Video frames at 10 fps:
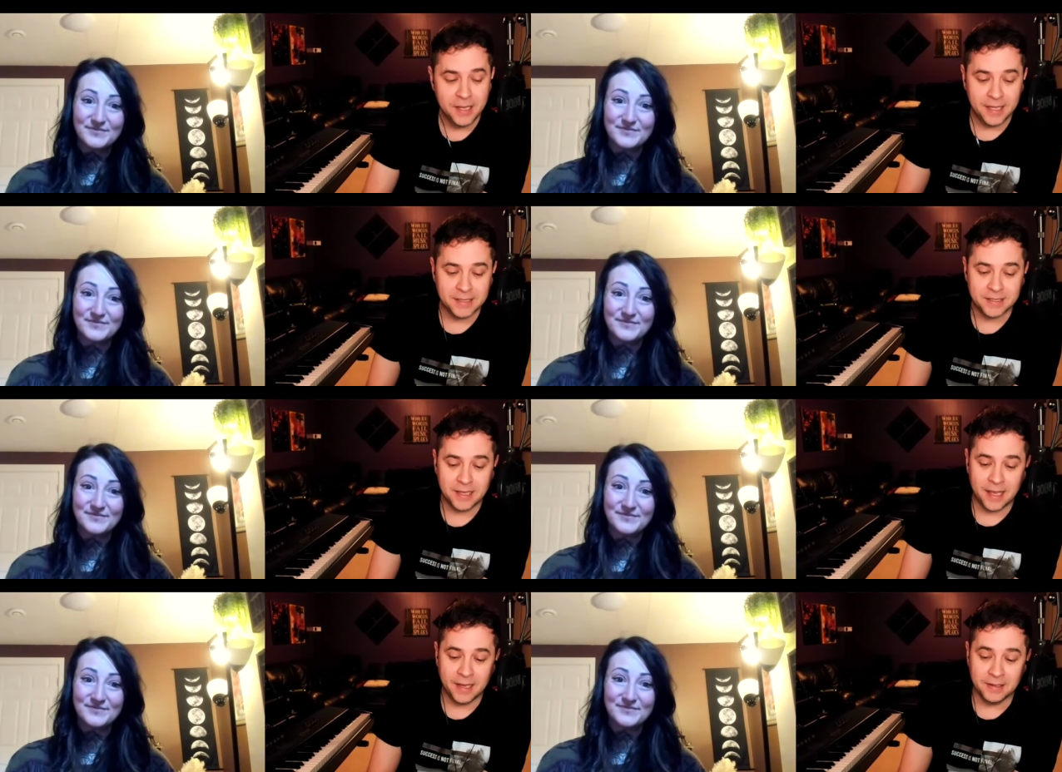
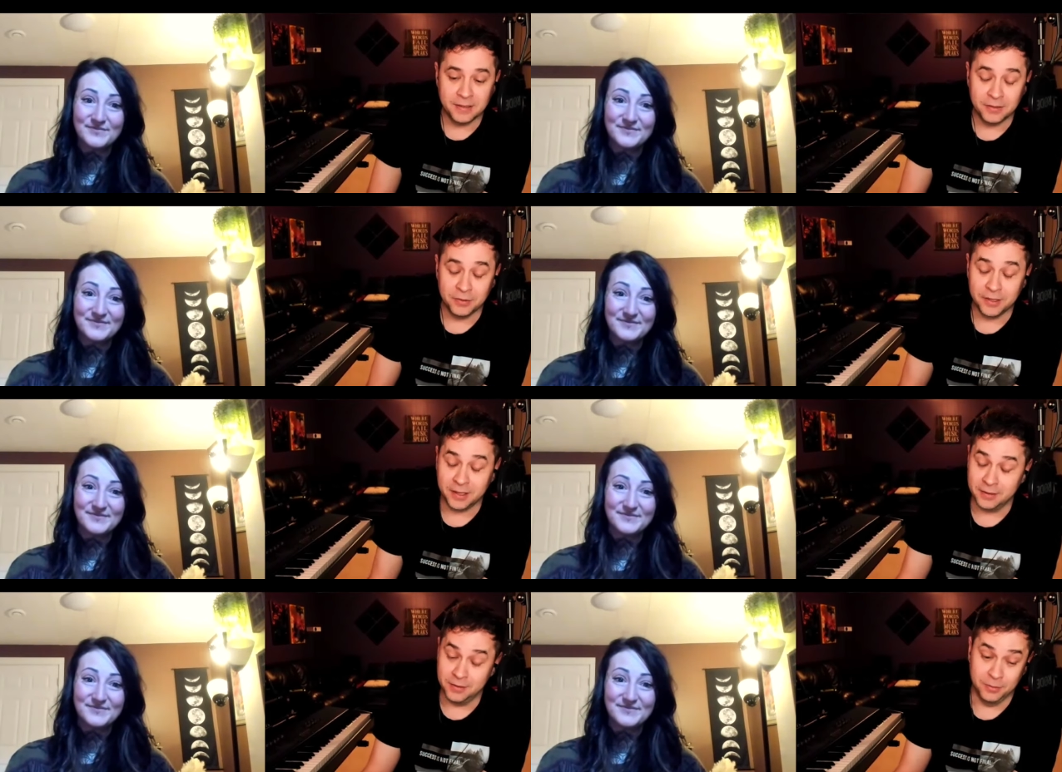Speaker 1: instead. And you're
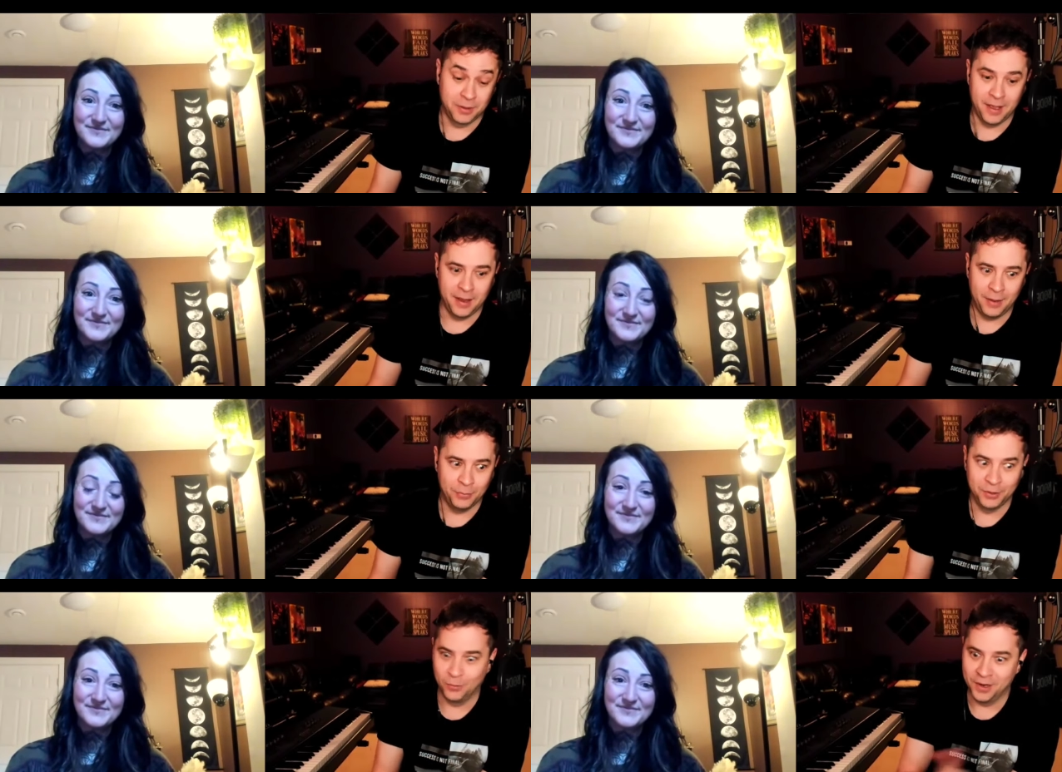thinking, oh, okay, I
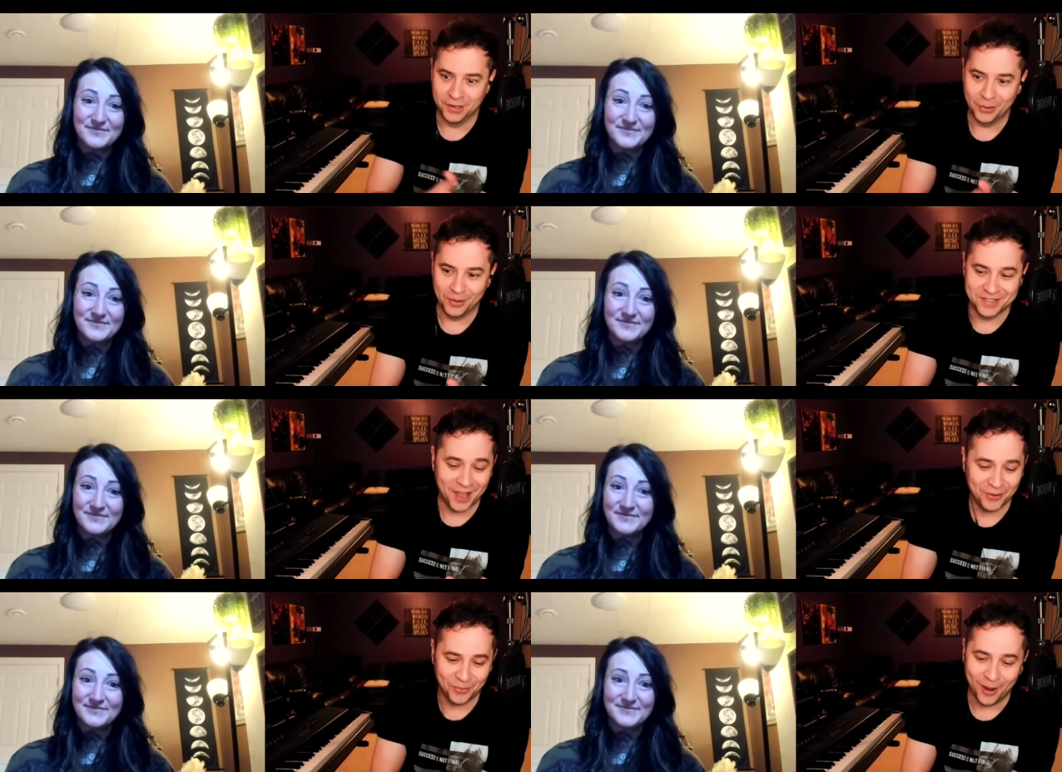really wanted to go to this
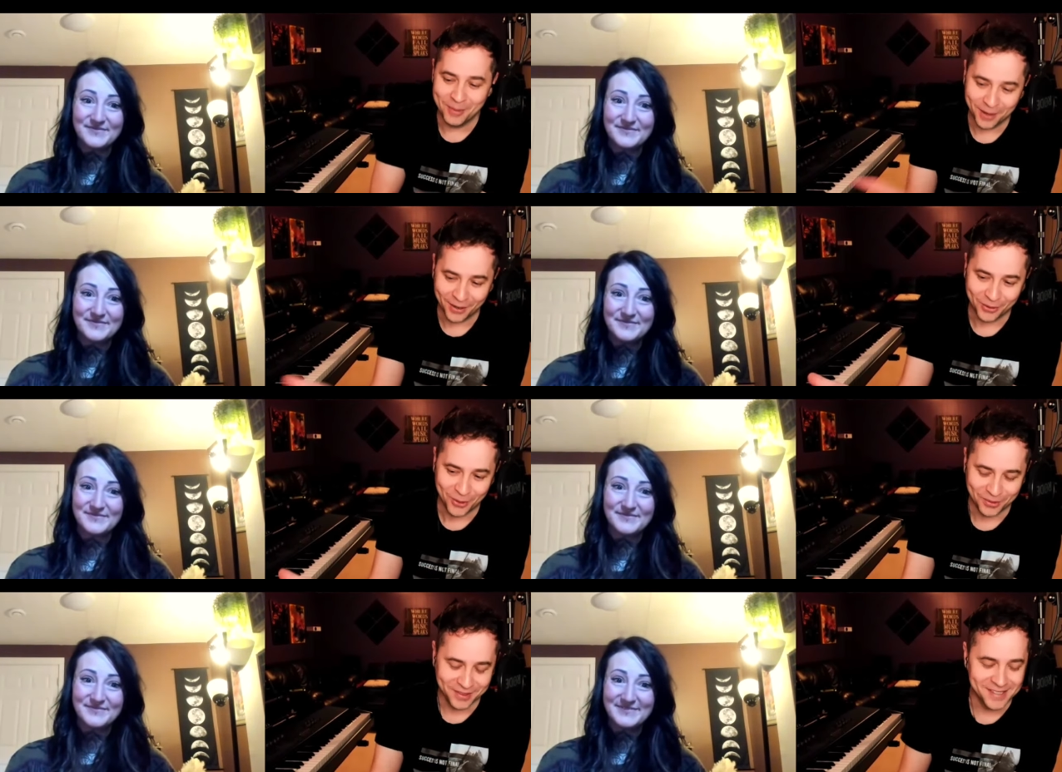other one, but I'll go
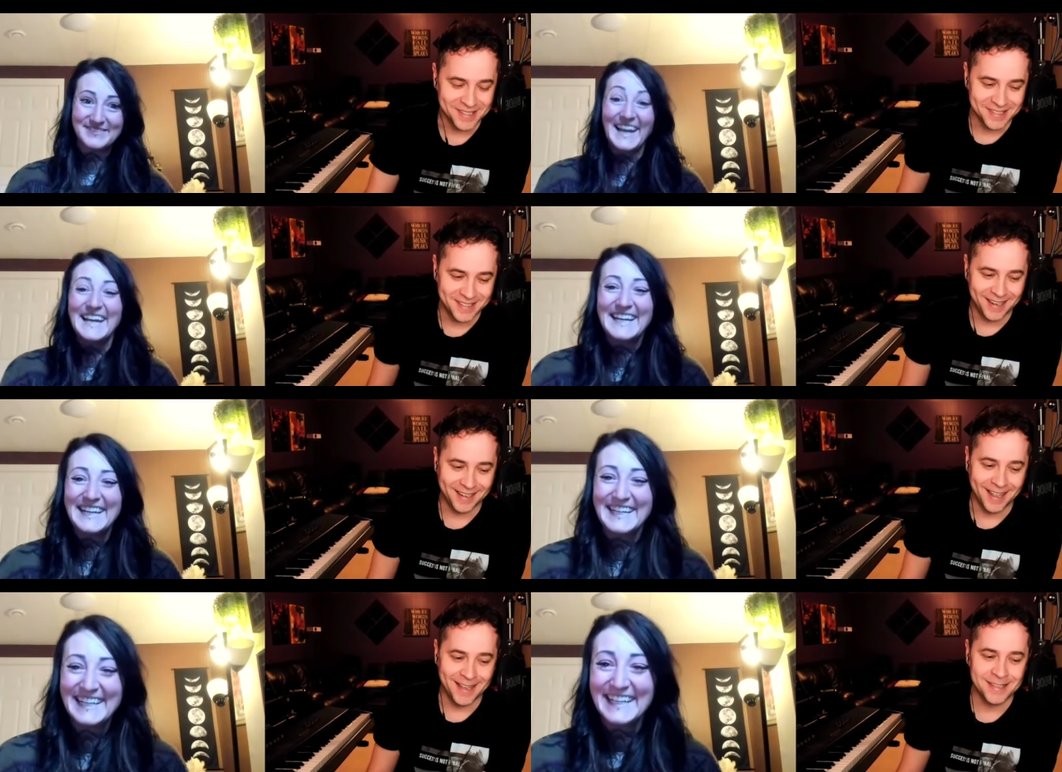to this instead, I
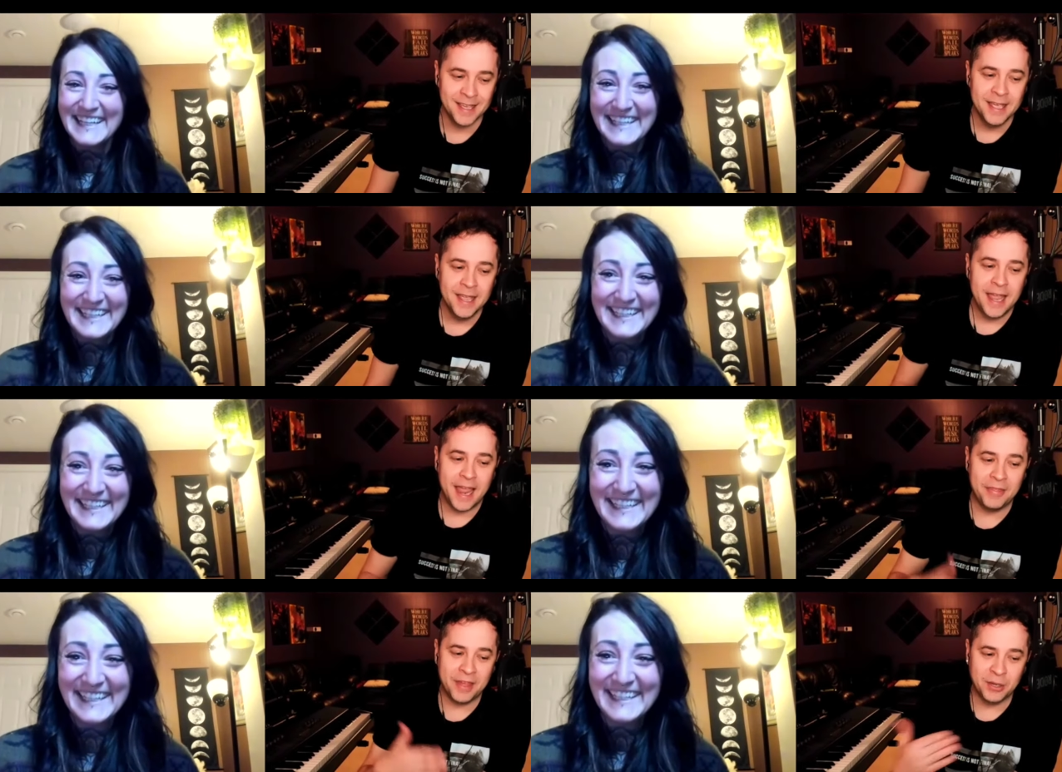guess.
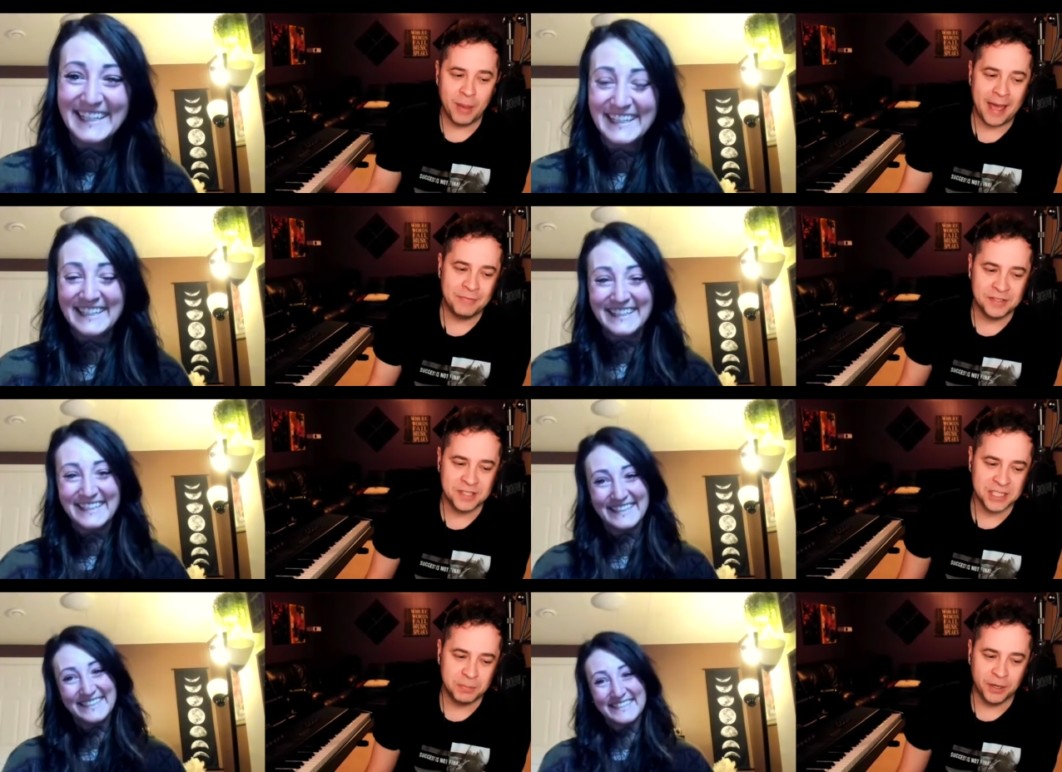And then you have this
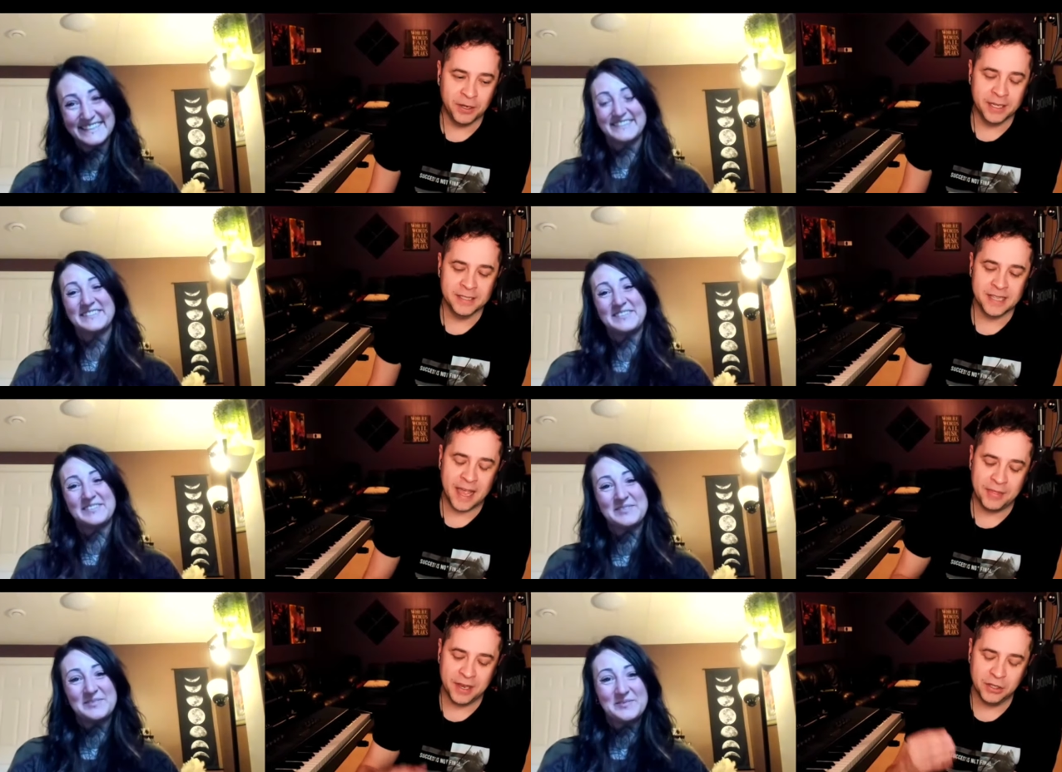experience, and
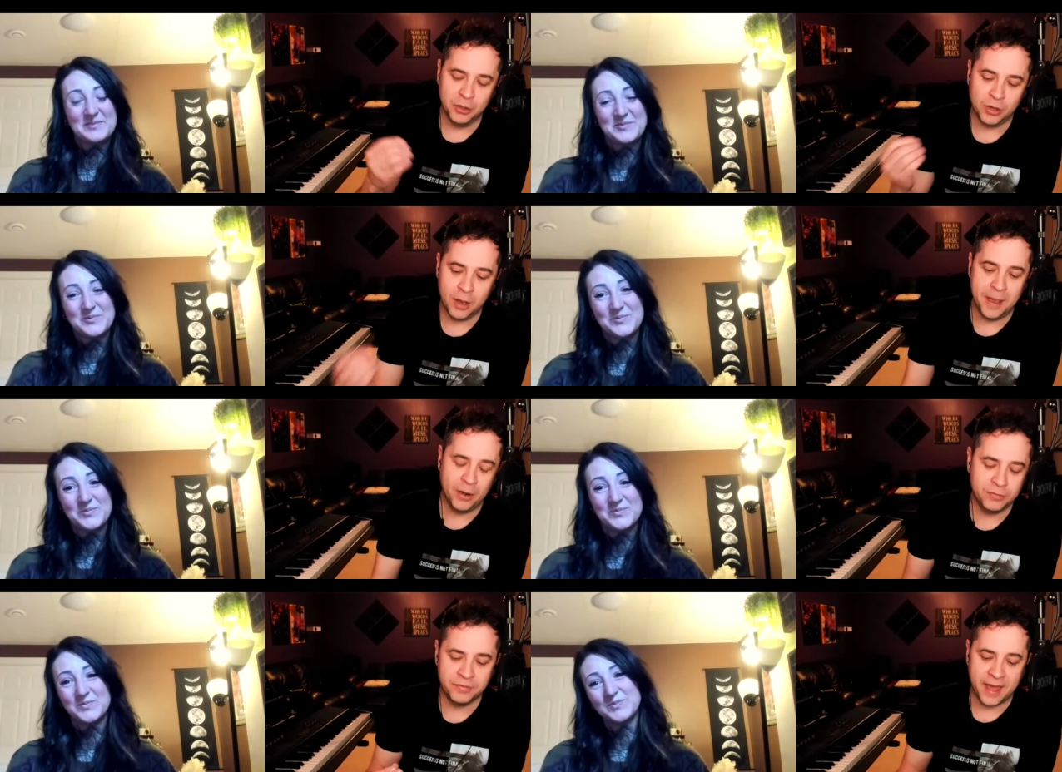then you come out
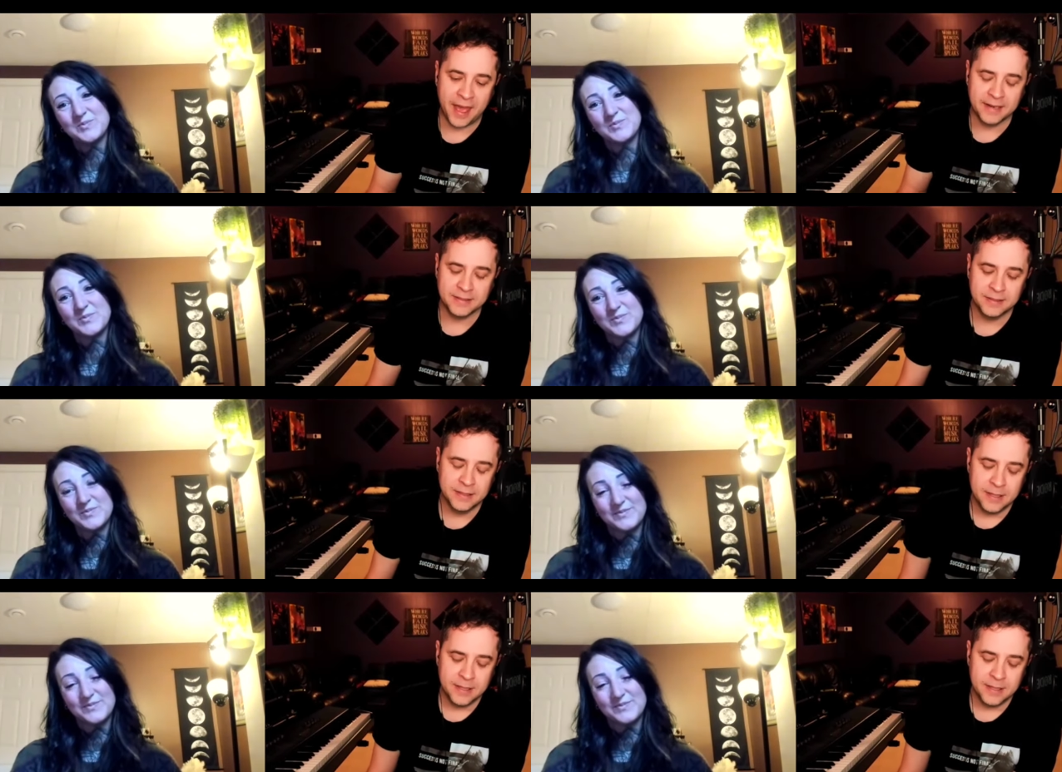of that.